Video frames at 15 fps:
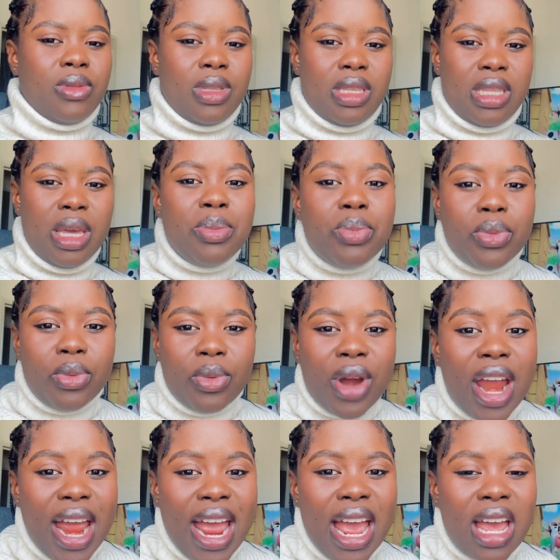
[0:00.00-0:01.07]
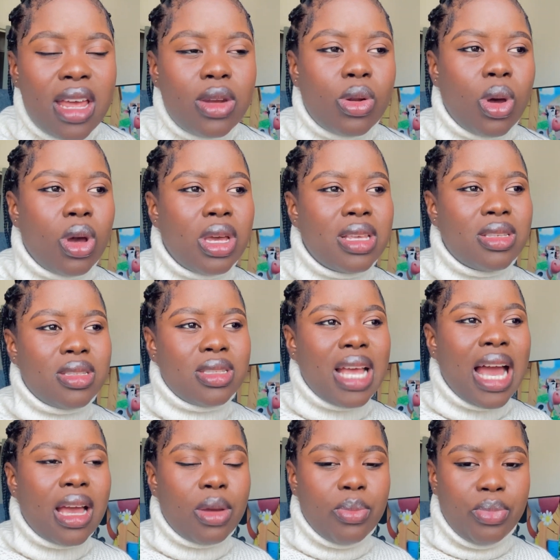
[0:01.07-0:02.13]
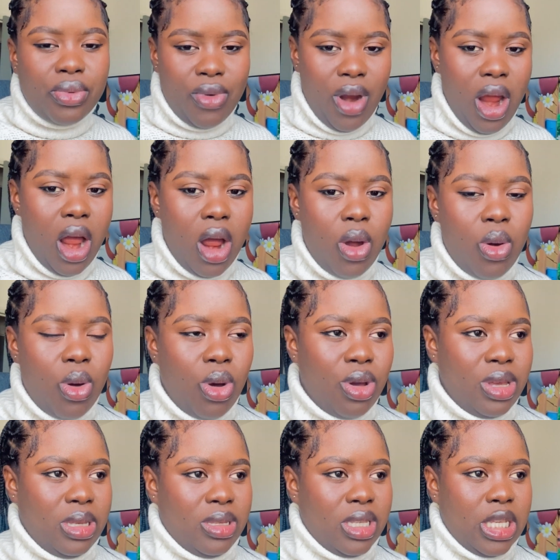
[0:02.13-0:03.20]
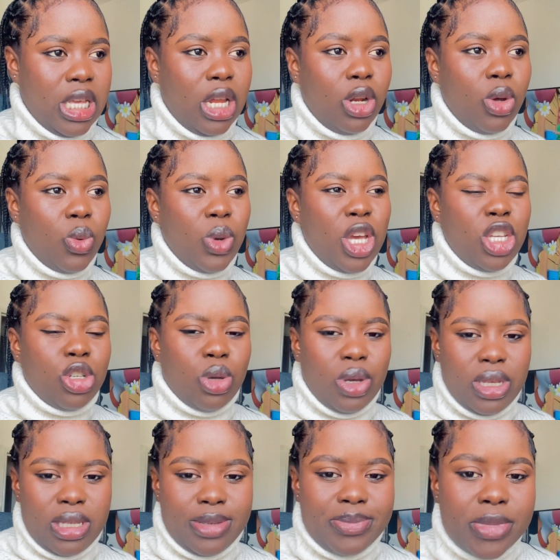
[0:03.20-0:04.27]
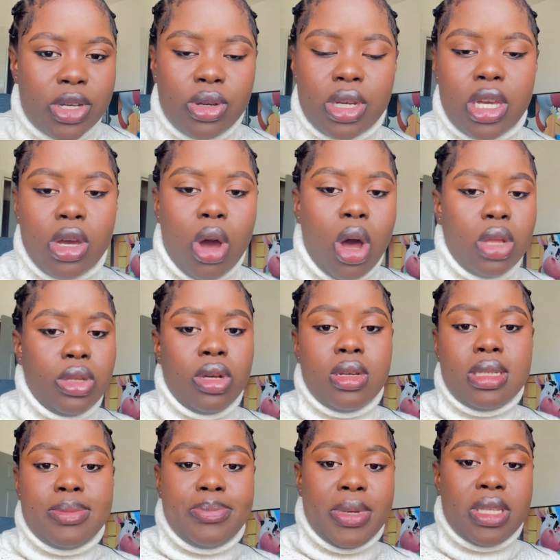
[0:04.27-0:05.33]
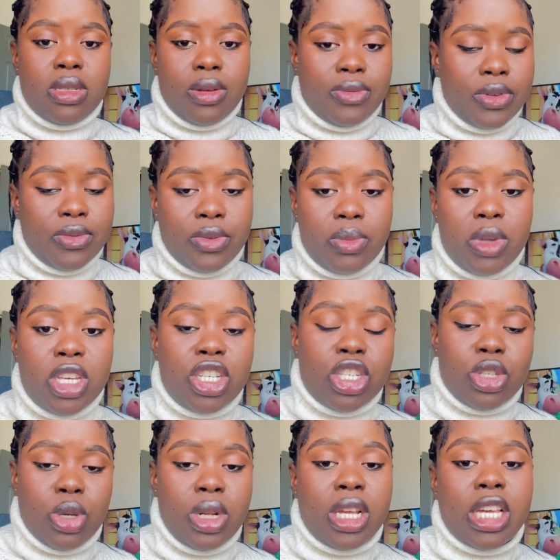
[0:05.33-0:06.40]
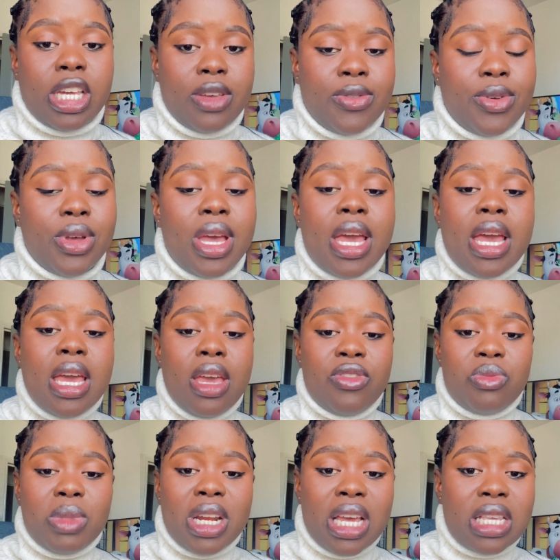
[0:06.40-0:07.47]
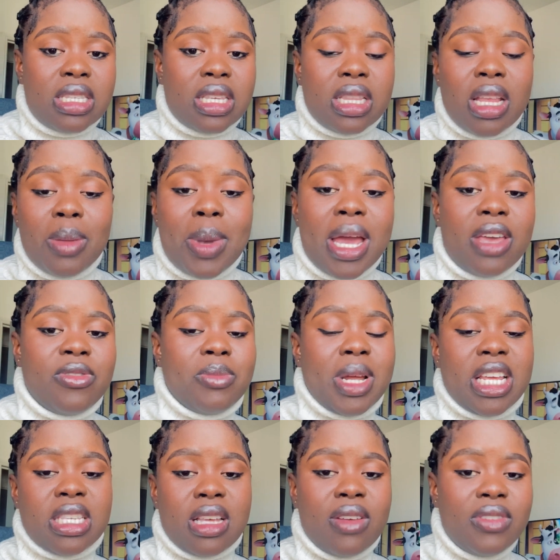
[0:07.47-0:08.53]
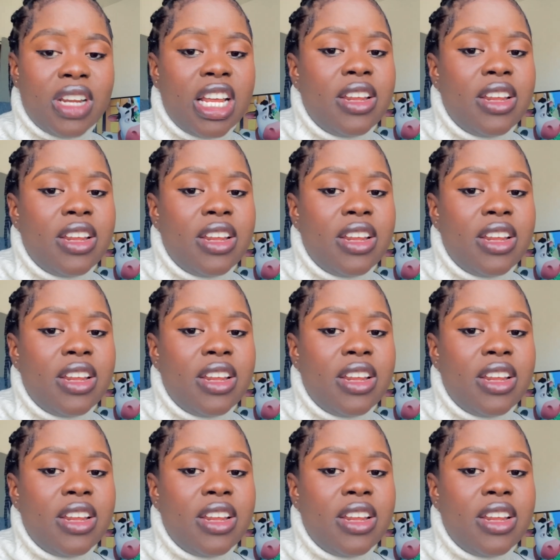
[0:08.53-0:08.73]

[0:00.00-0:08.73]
deep red, or is dark brown, or is yellowish, or is milky, all those bits of information she's going to give you. If mother is in labor, if mother is having an